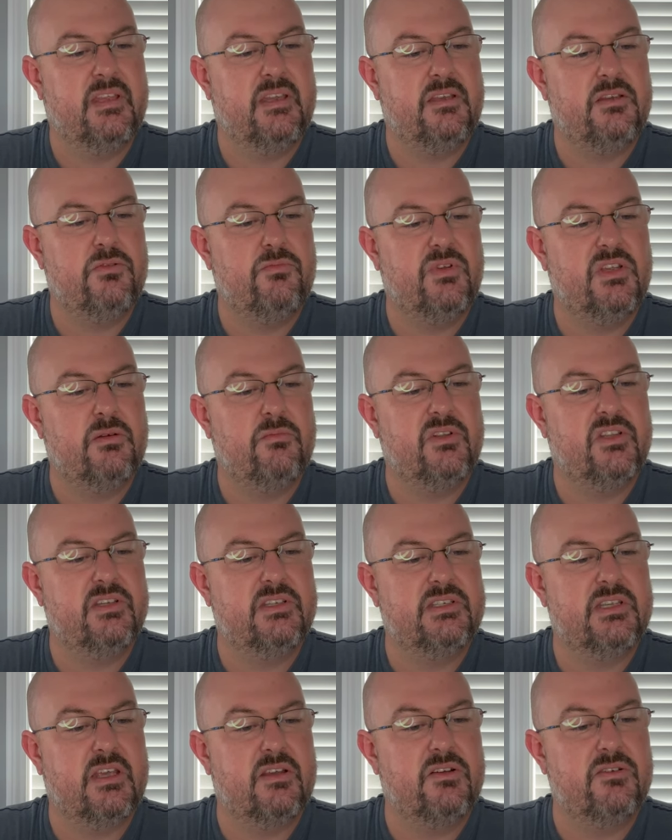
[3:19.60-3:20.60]
you'll be able to
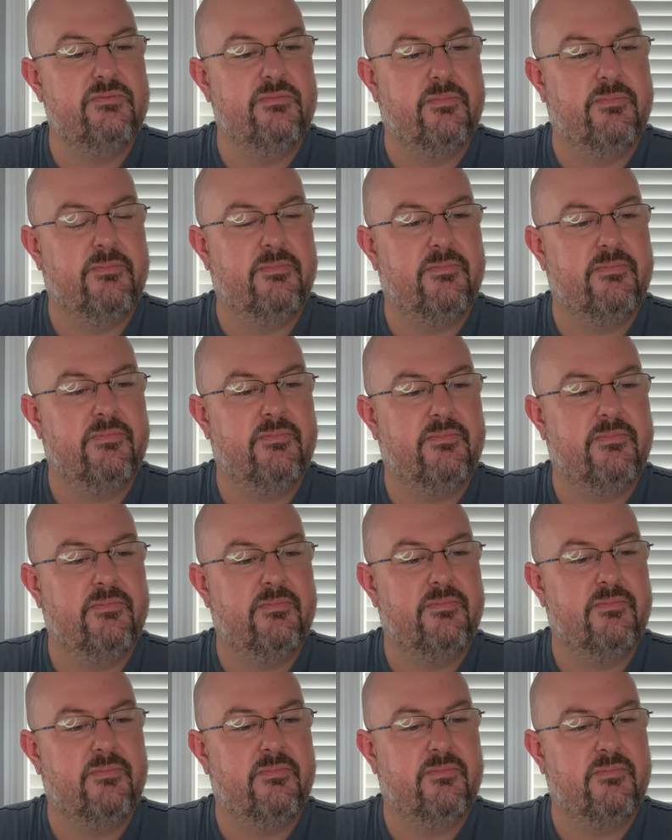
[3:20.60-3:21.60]
tell.
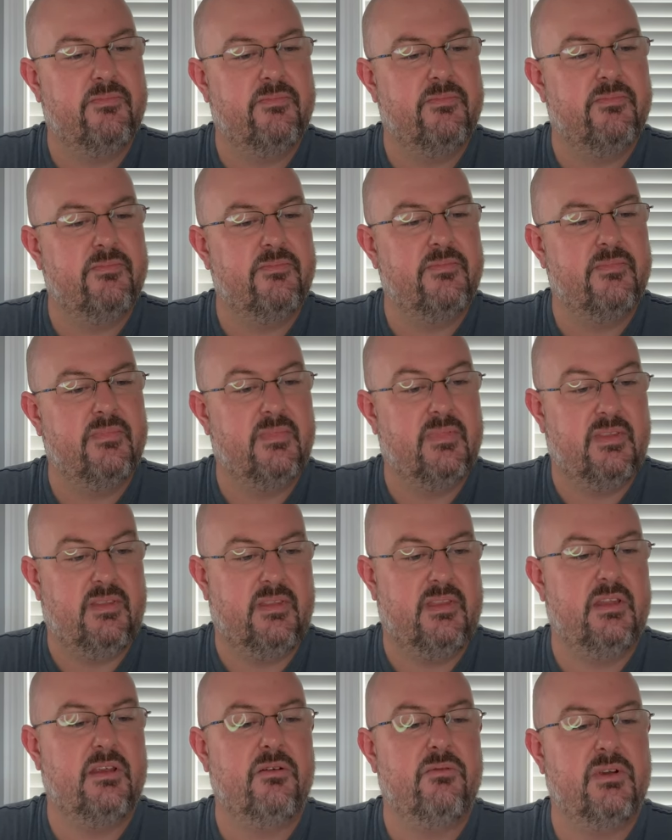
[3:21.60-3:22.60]
Purple.
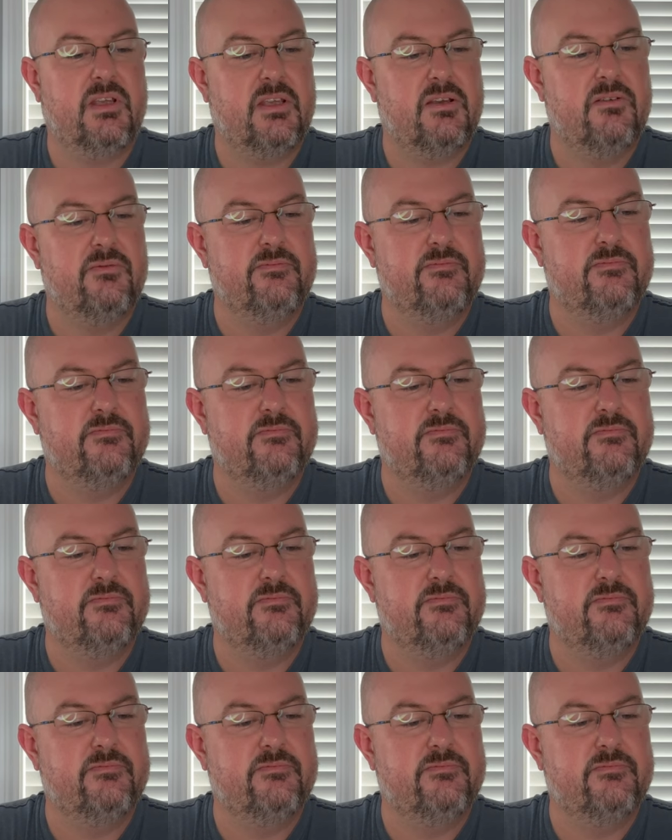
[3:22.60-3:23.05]
There we go.